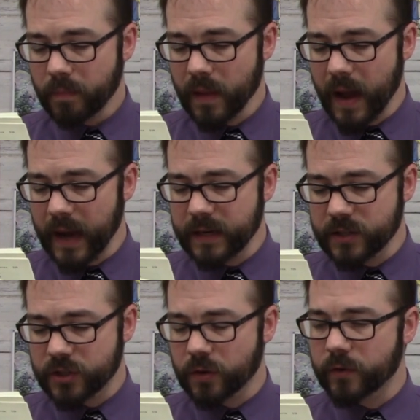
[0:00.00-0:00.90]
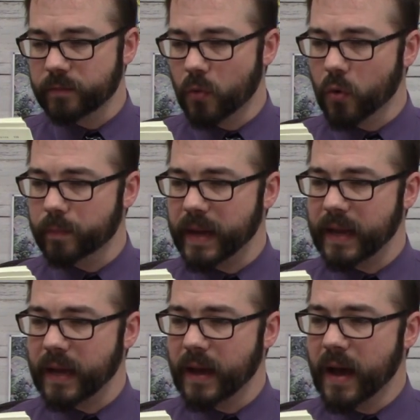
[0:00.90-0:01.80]
I deserve more
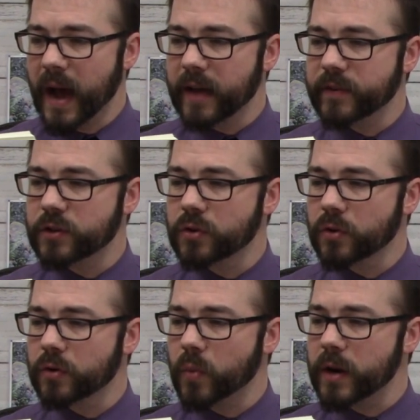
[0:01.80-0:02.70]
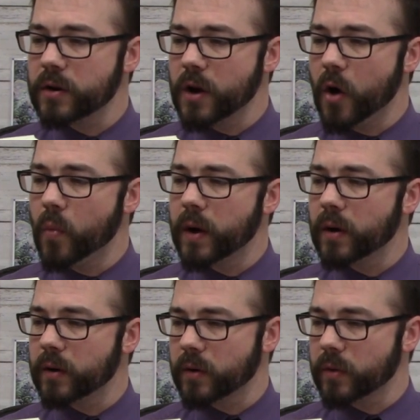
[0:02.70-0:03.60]
pity. I have endured what no one
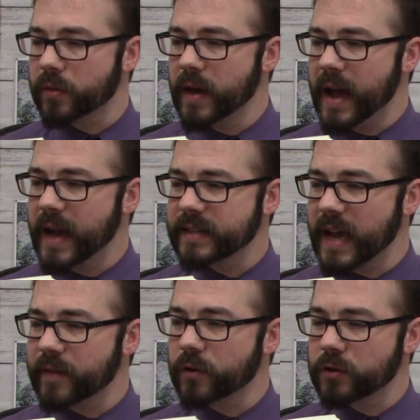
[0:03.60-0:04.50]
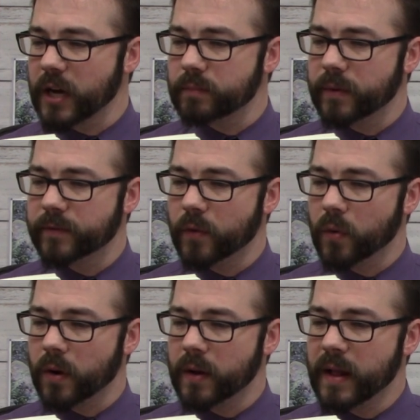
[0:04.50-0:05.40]
on earth has ever done
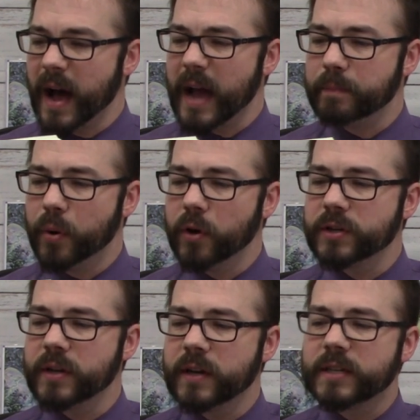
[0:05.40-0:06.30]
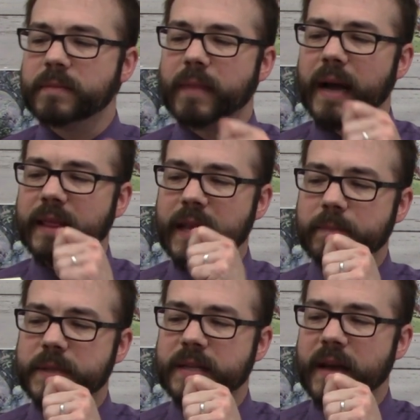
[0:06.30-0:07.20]
before. I put to my
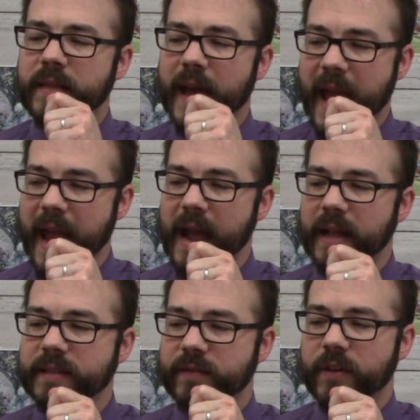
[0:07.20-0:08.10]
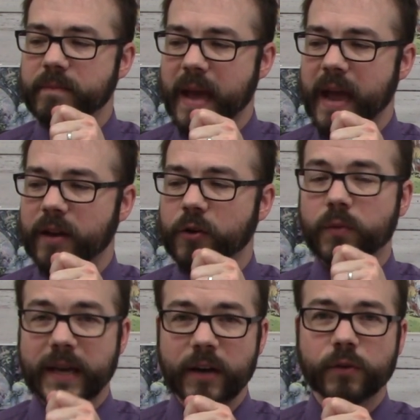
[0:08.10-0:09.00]
lips the hands of the man who
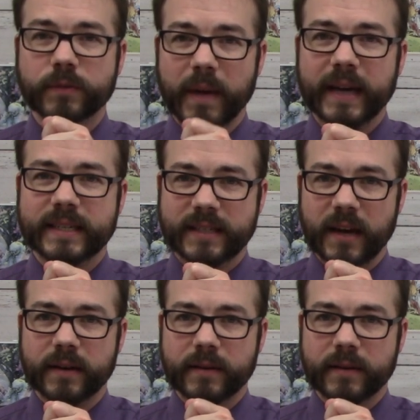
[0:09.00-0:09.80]
killed my son.